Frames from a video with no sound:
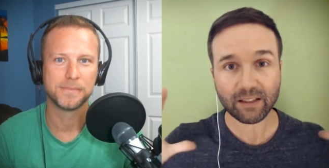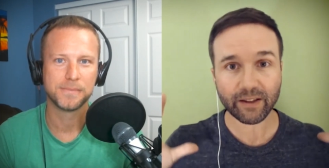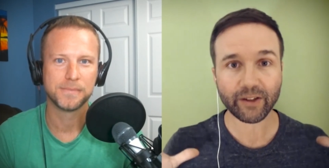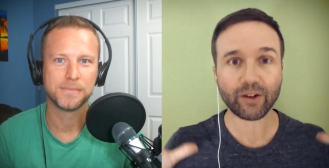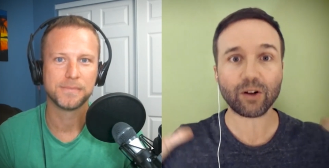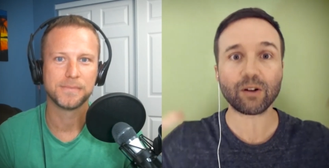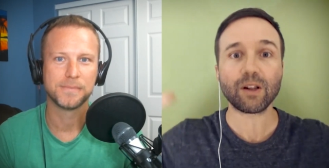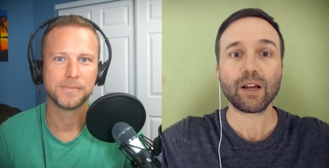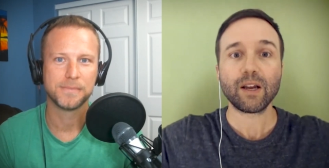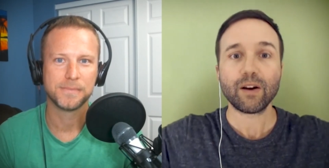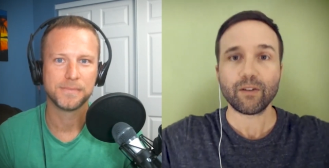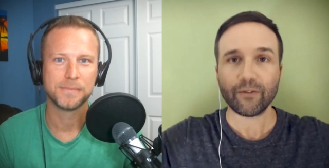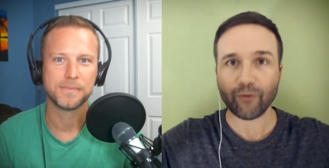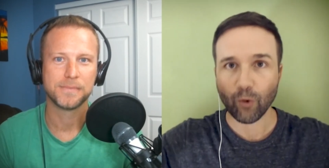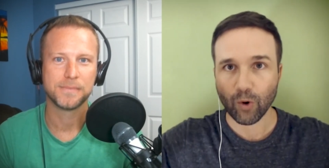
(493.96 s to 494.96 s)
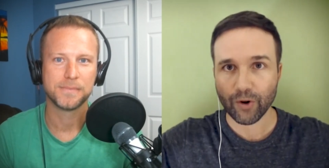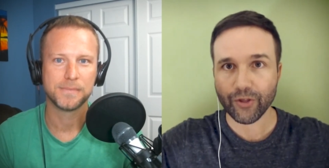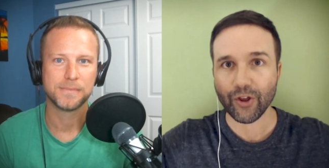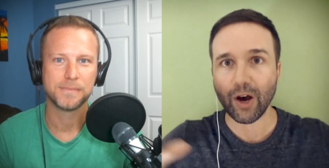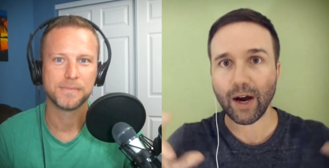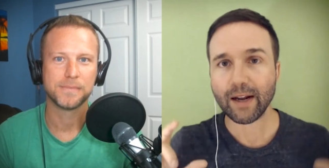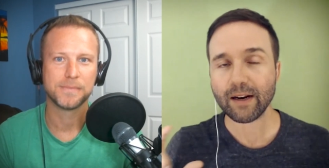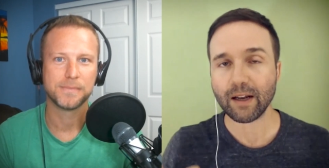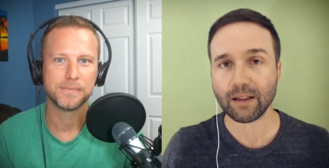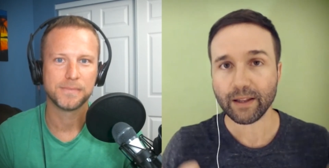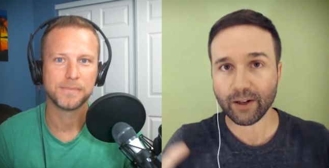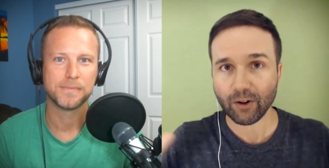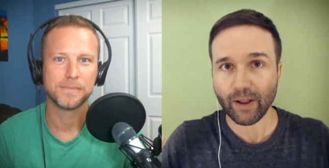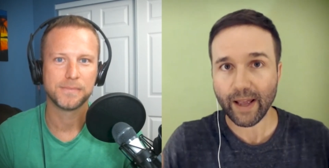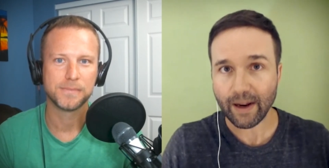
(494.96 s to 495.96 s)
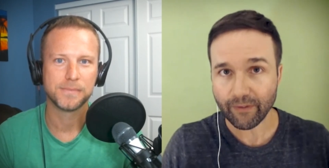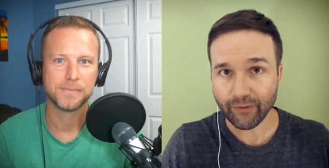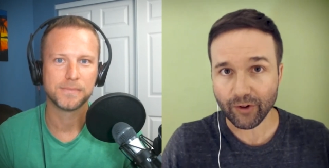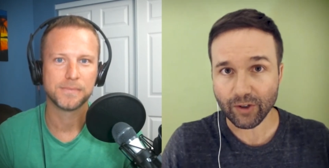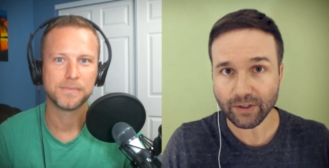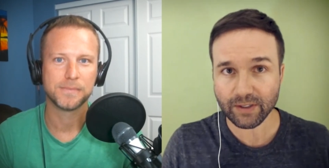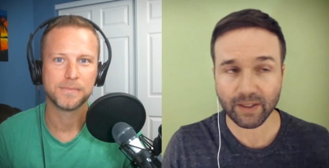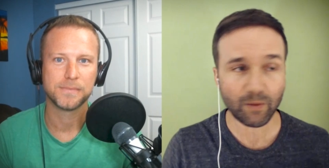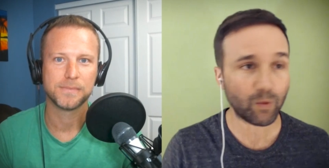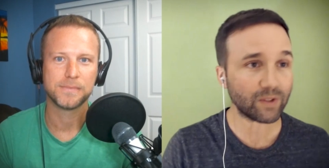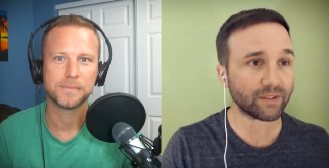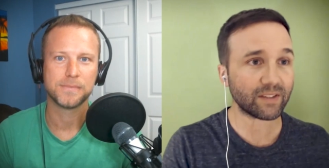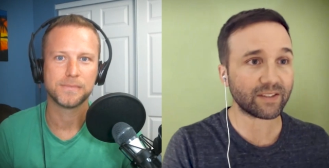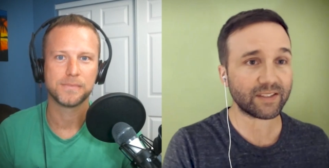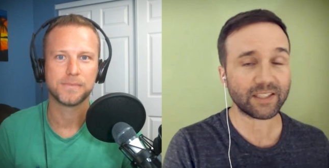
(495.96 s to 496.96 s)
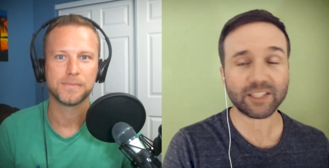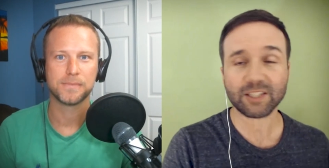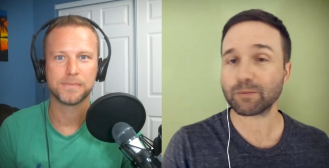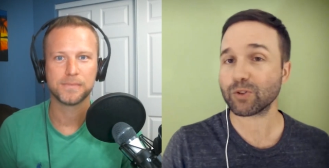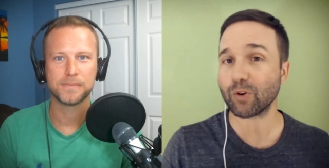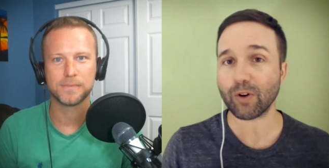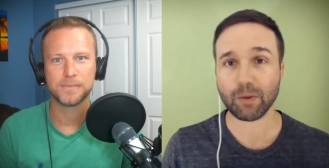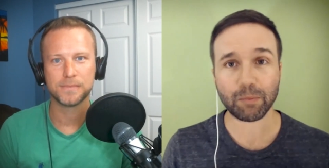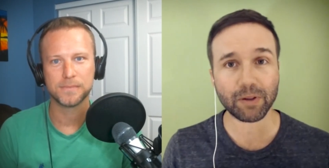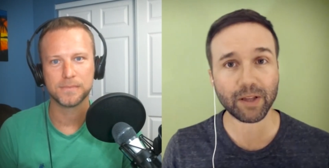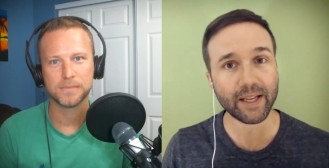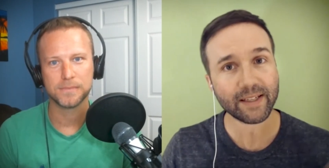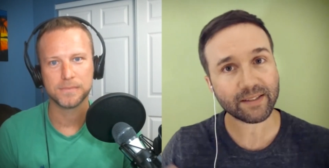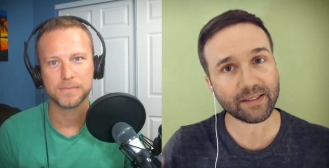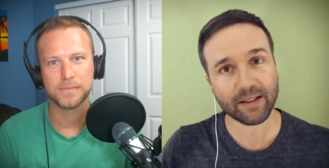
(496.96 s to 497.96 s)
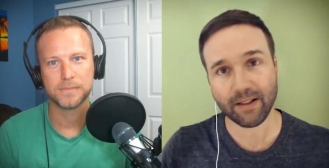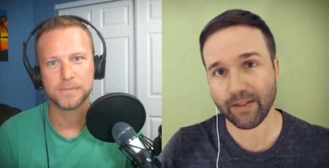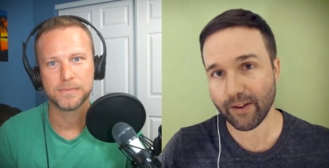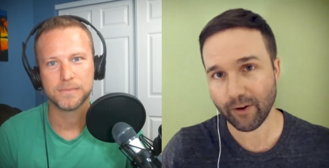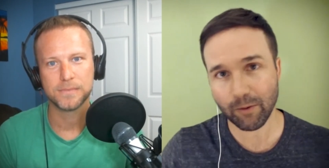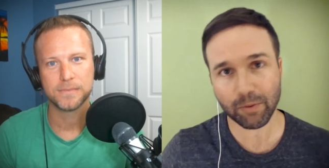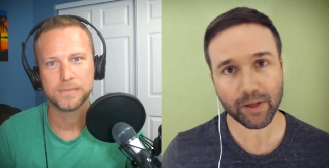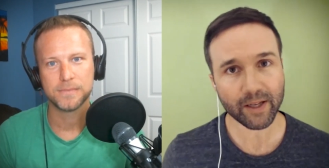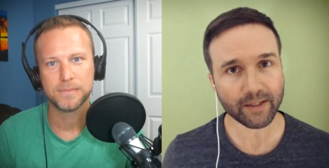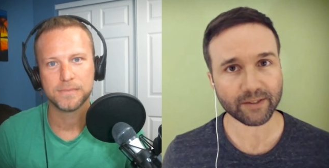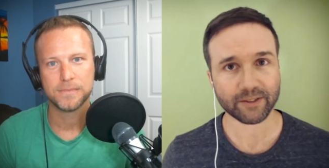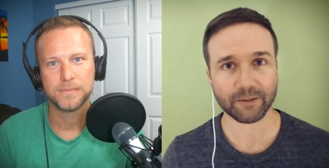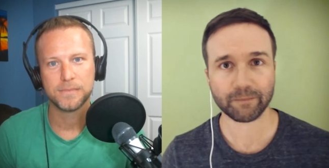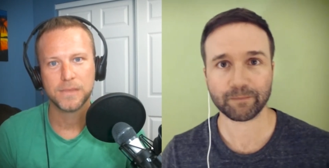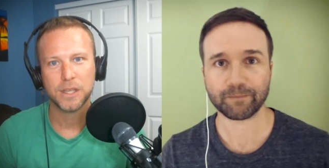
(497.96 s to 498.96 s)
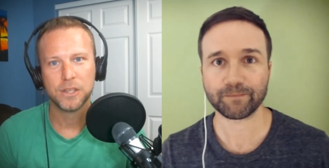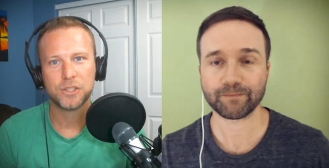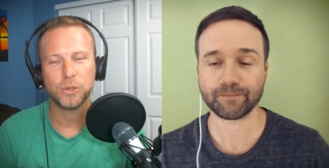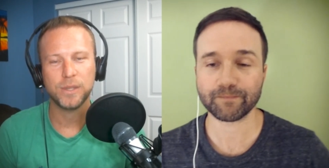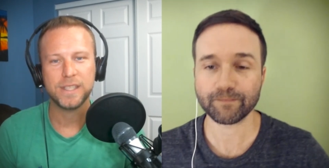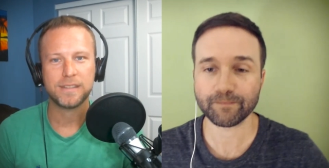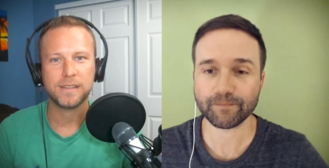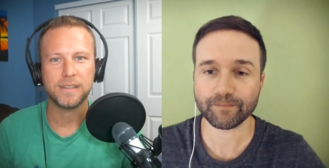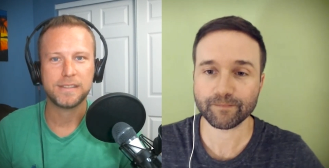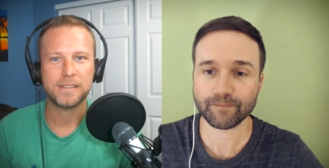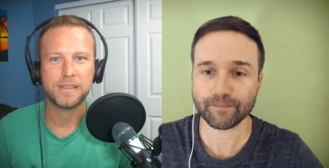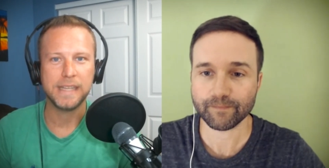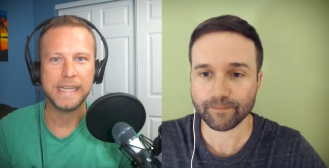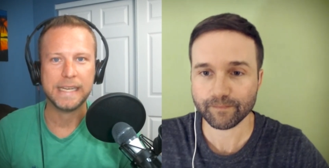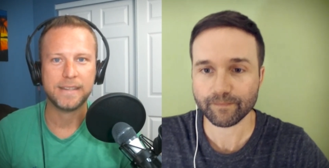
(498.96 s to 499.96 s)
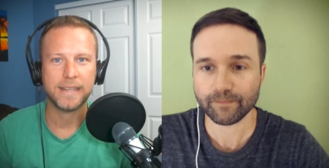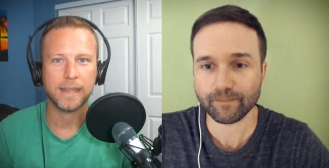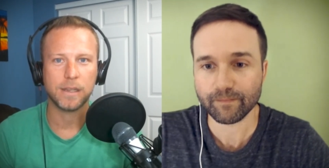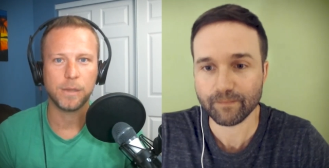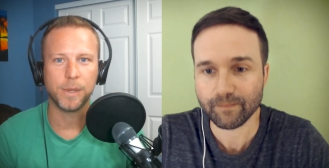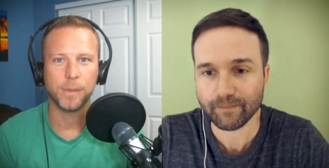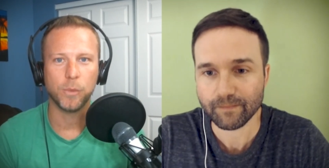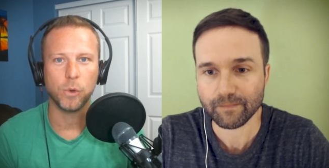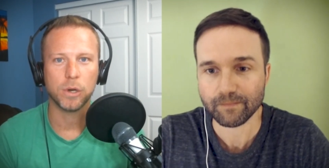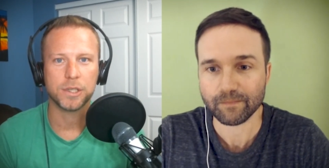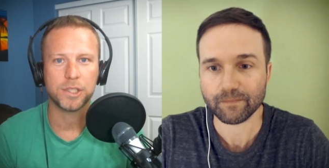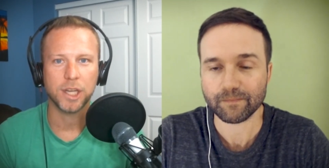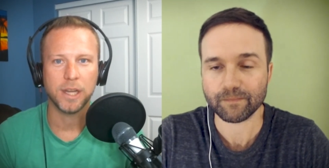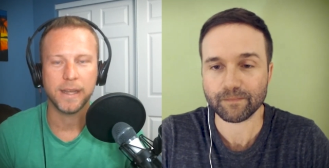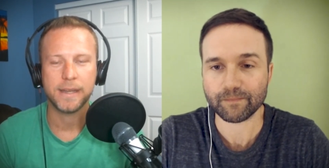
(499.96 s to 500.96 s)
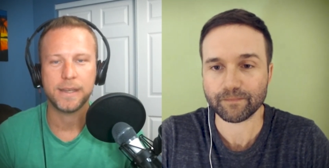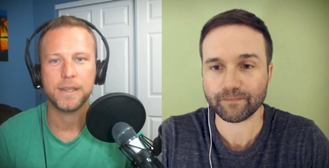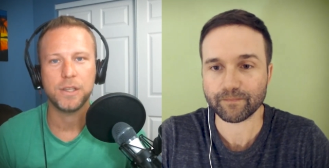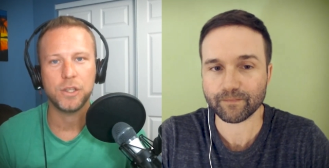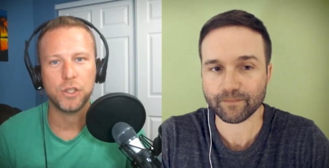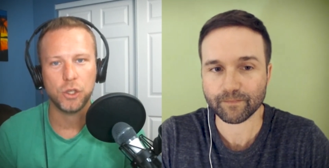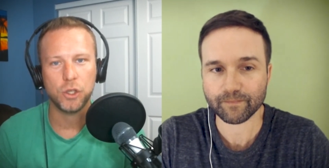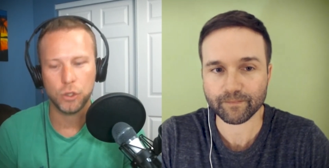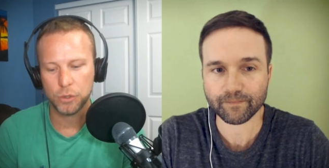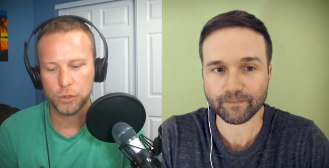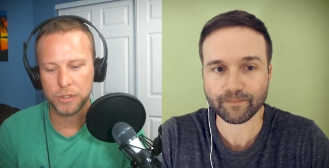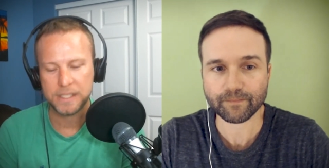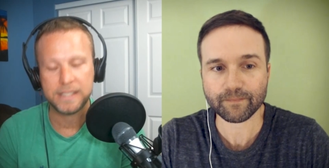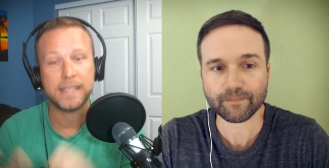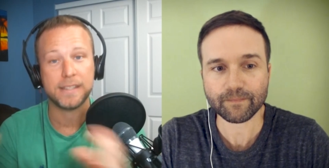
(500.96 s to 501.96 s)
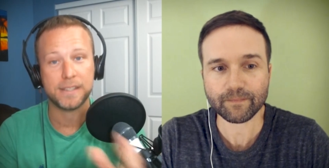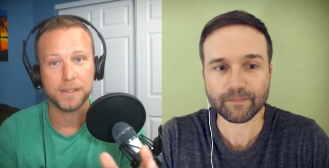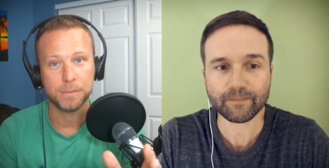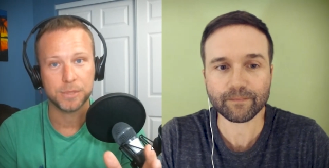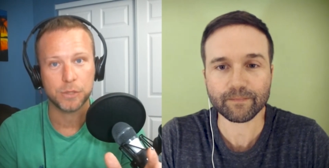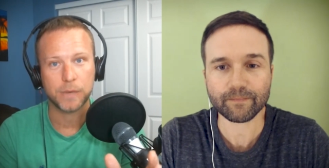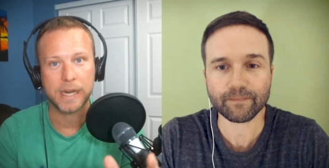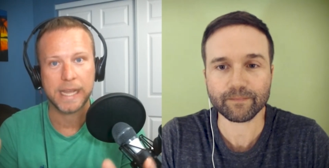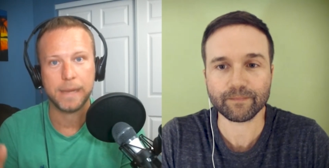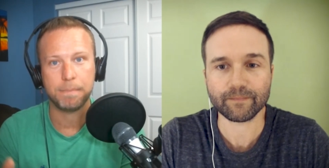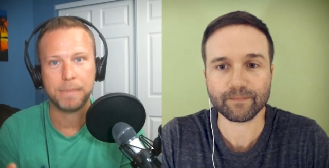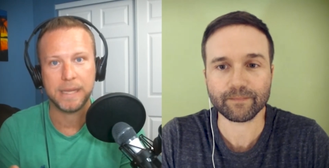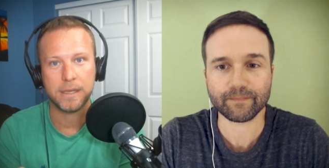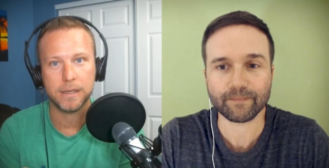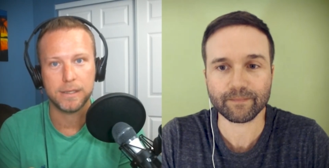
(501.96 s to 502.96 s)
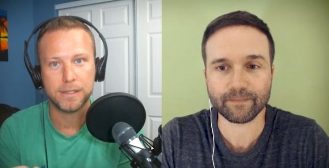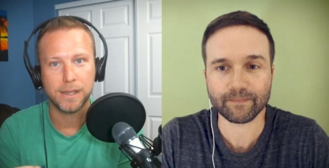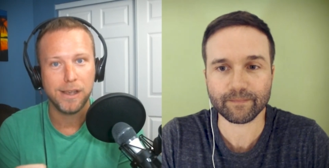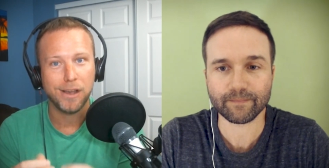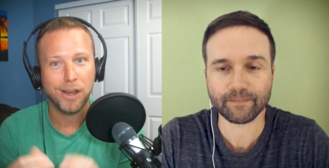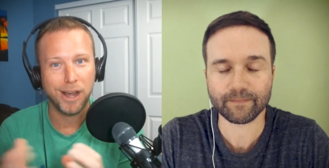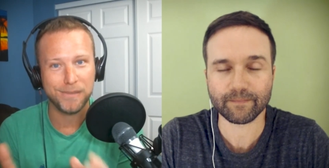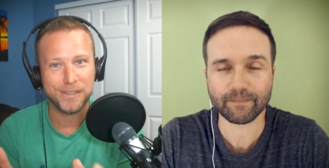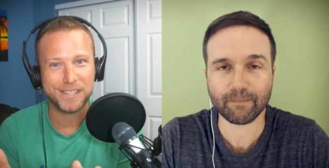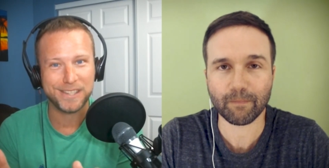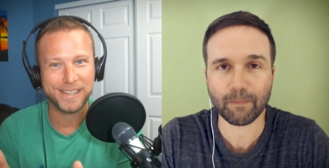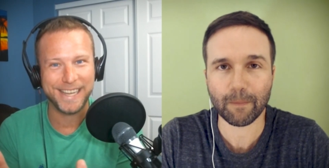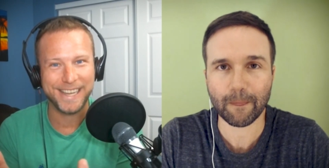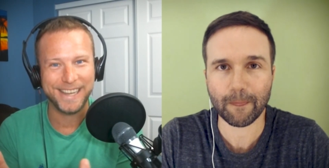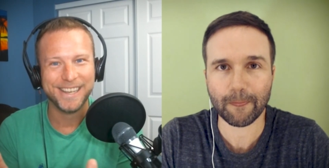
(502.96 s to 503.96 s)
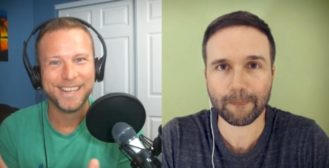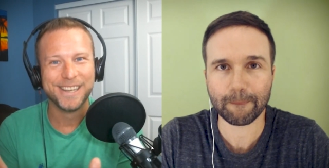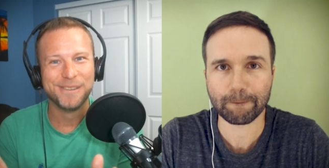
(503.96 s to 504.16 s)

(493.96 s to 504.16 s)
Speaker 1: a little forethought, a little effort. Once the systems are in place, they're in place. So let's let's lean
Speaker 2: into that a little bit more, John you systems, right? Because obviously